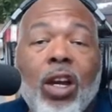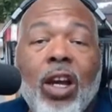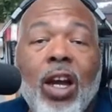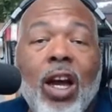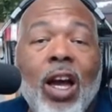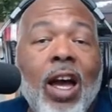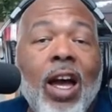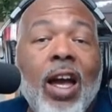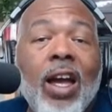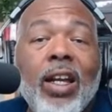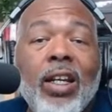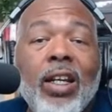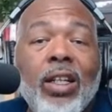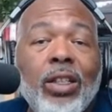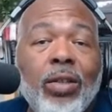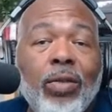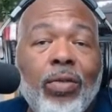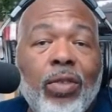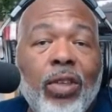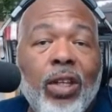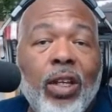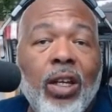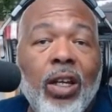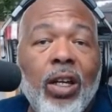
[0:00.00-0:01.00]
kinds
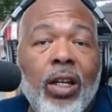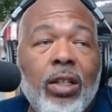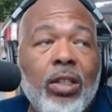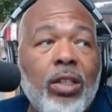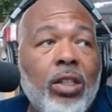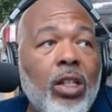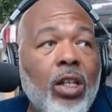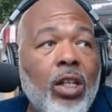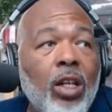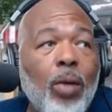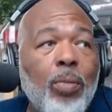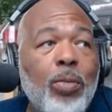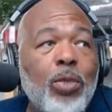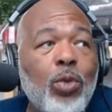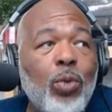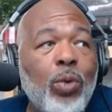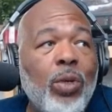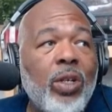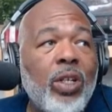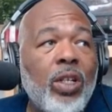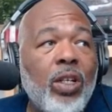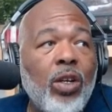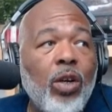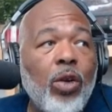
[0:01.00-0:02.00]
of things clubs
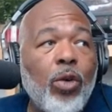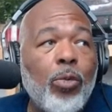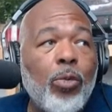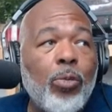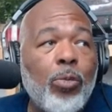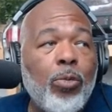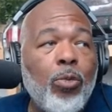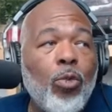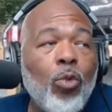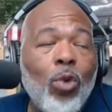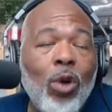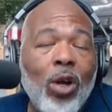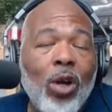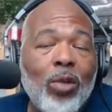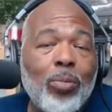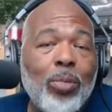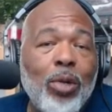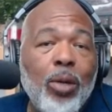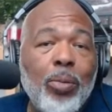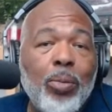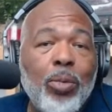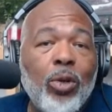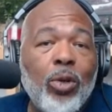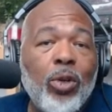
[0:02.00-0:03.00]
wouldn't know, want
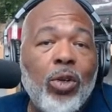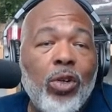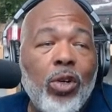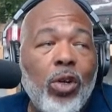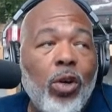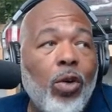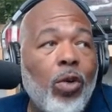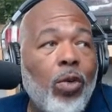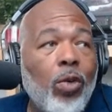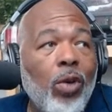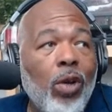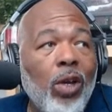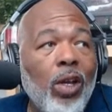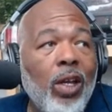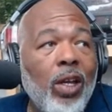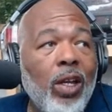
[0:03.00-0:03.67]
people to know